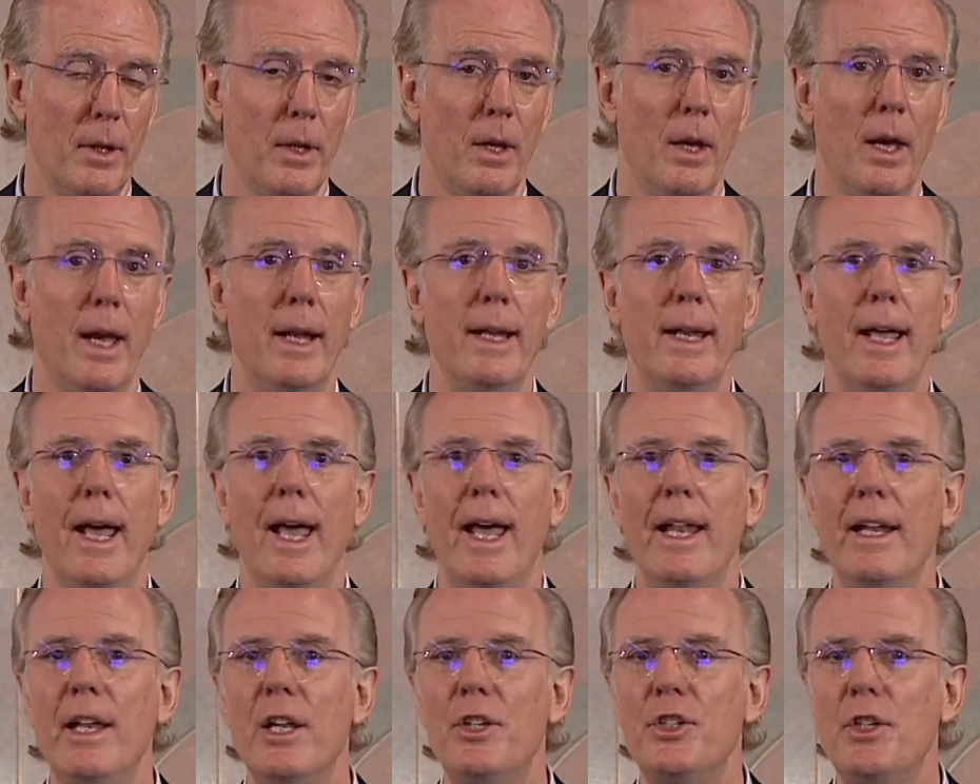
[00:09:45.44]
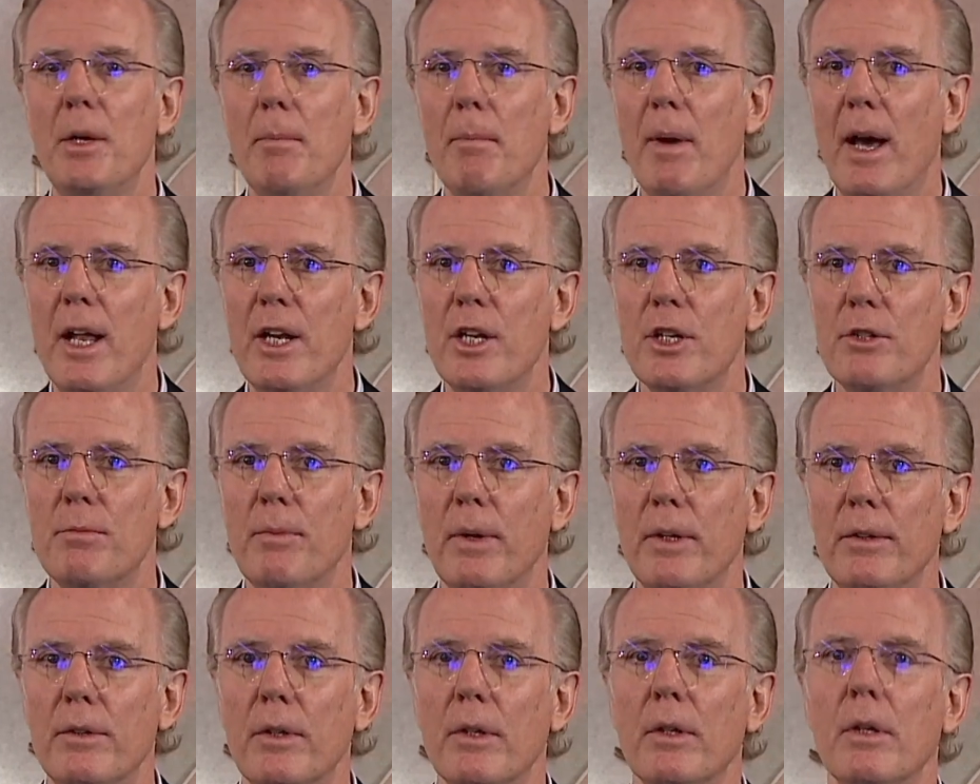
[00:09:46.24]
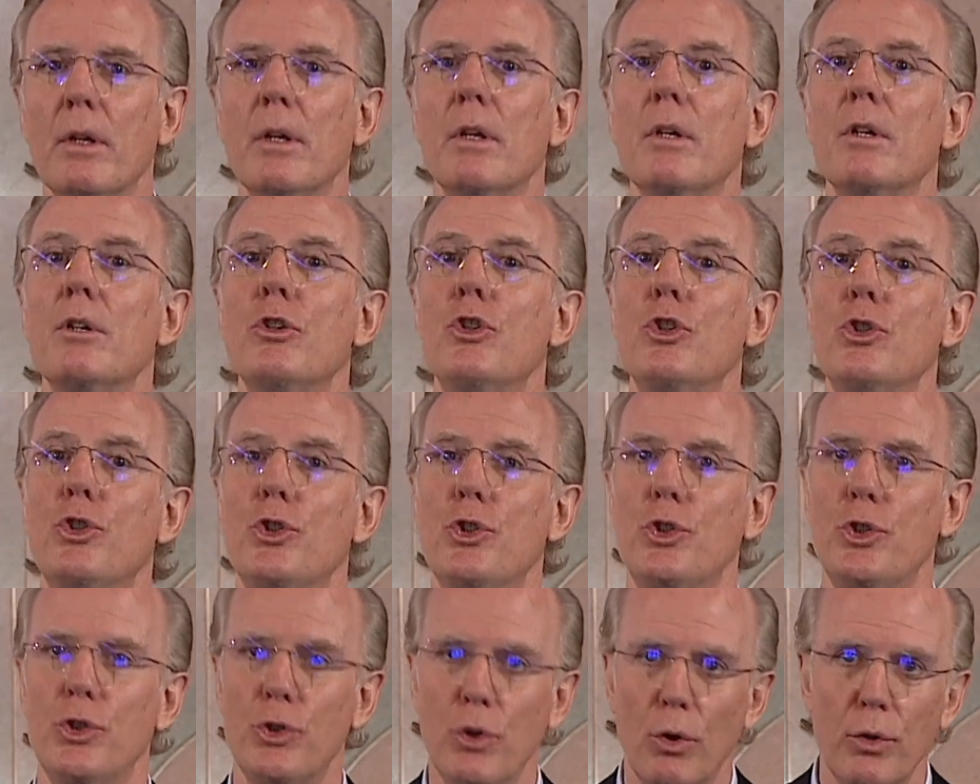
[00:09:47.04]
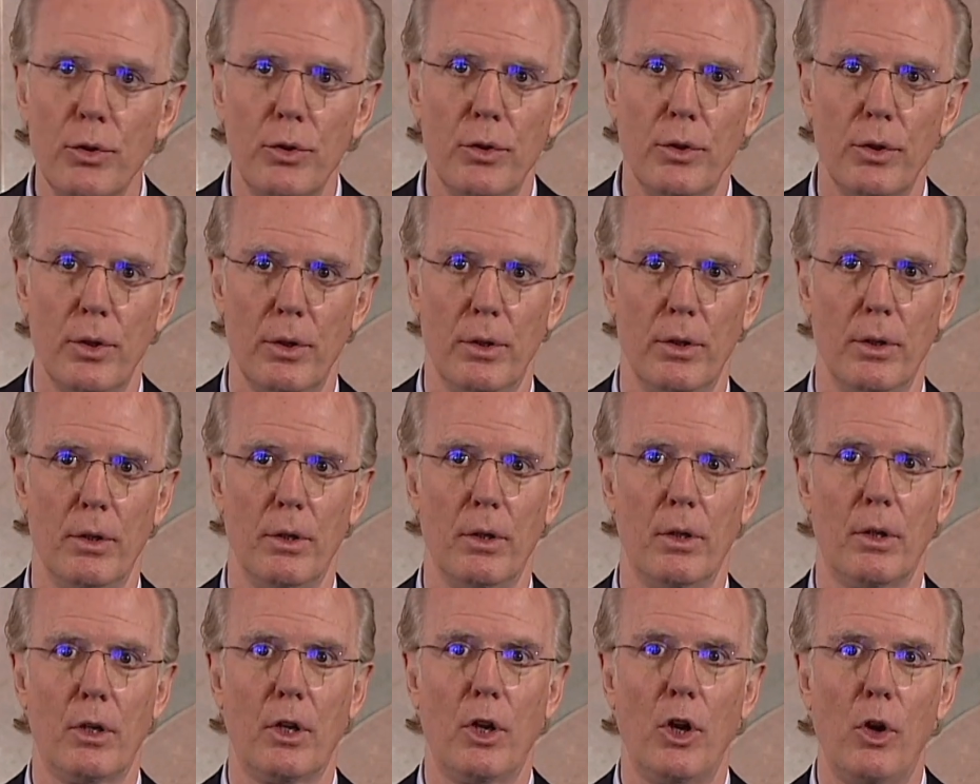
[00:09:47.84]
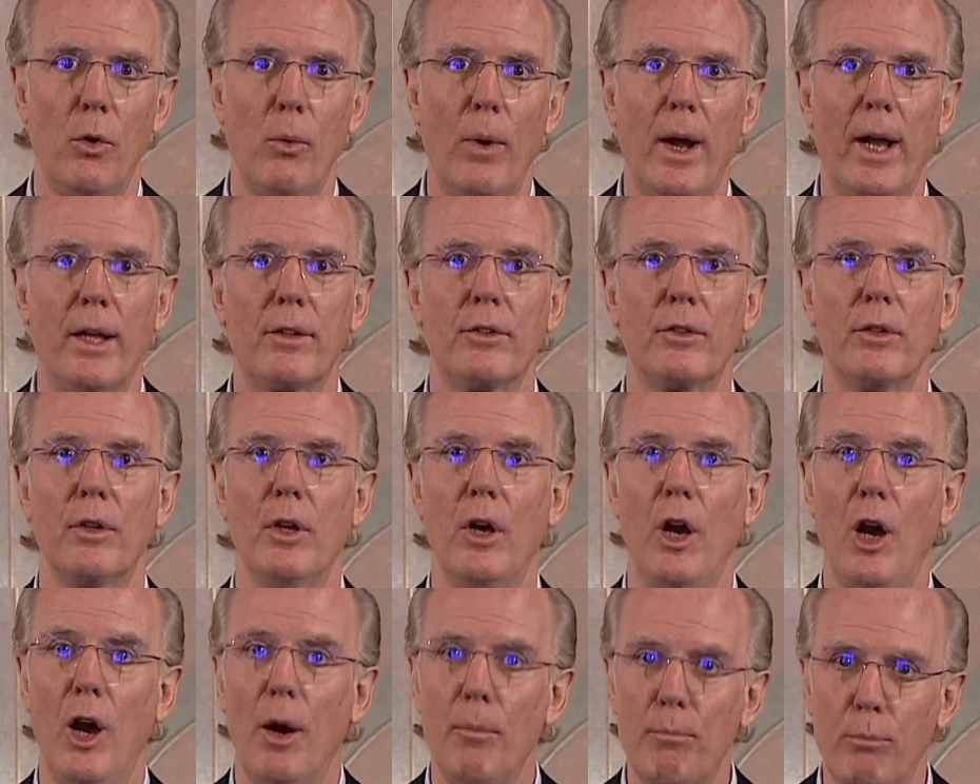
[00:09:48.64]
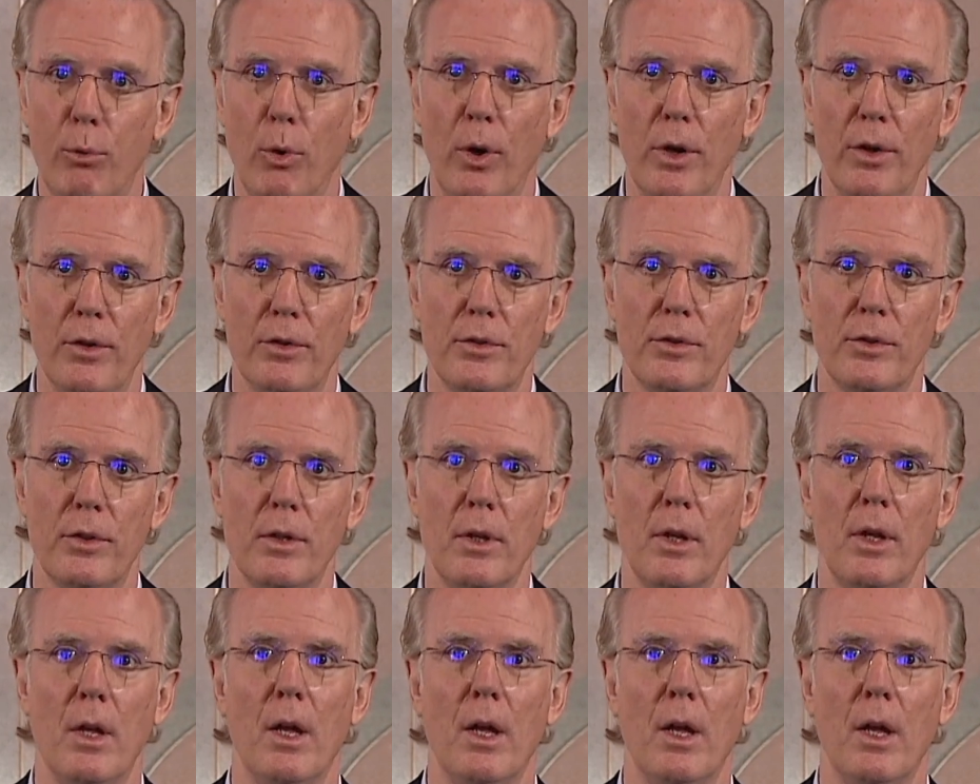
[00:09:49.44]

And energy management should correct upwards,